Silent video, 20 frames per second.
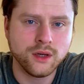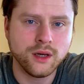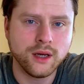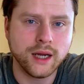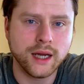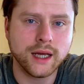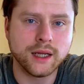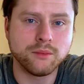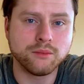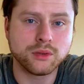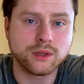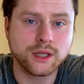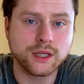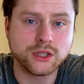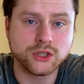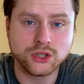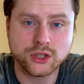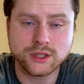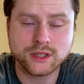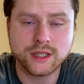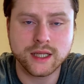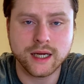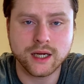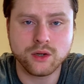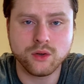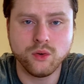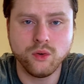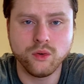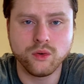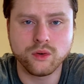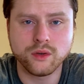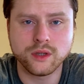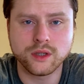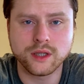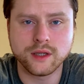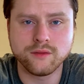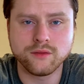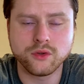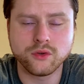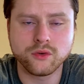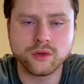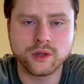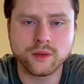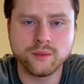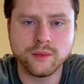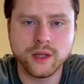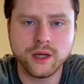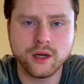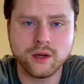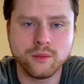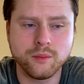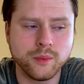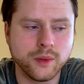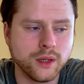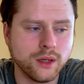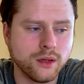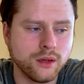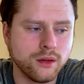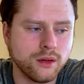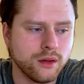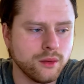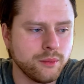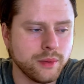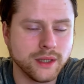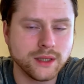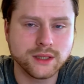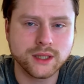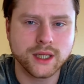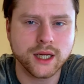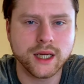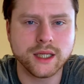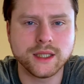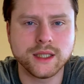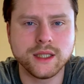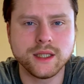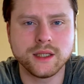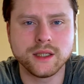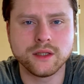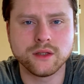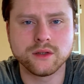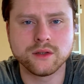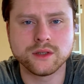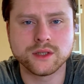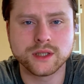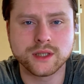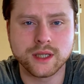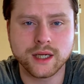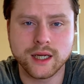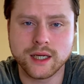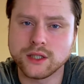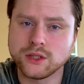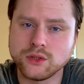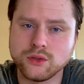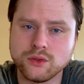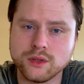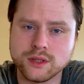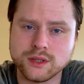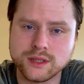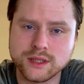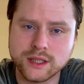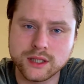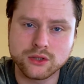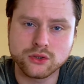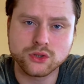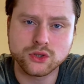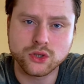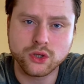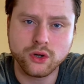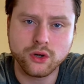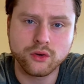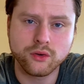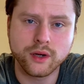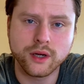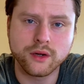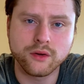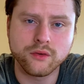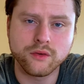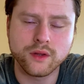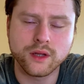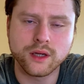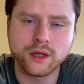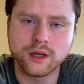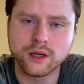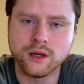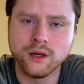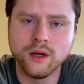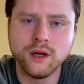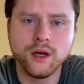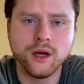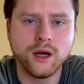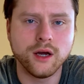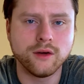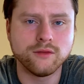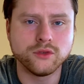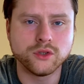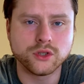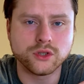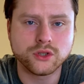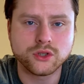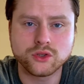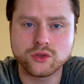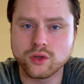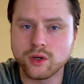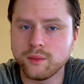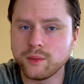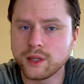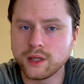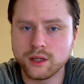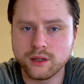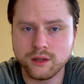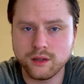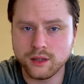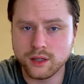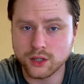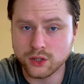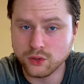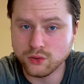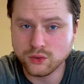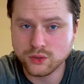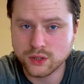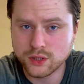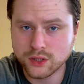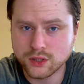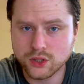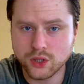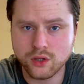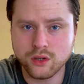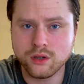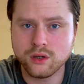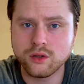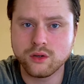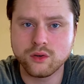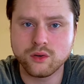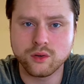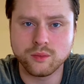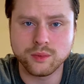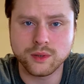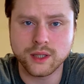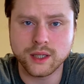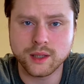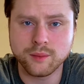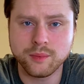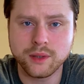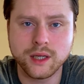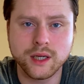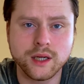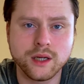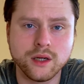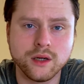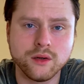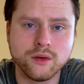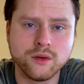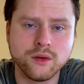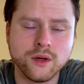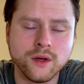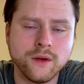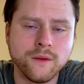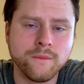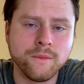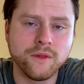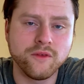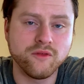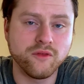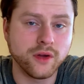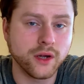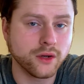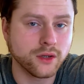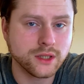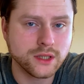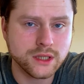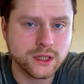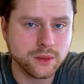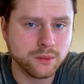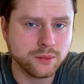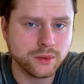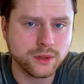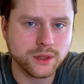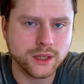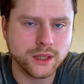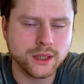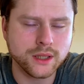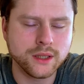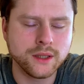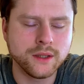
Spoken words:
and play just that chord and give you rhythm there. But the basic idea here is to kind of do the singer-songwriter thing of just strumming an acoustic guitar or playing a piano very simply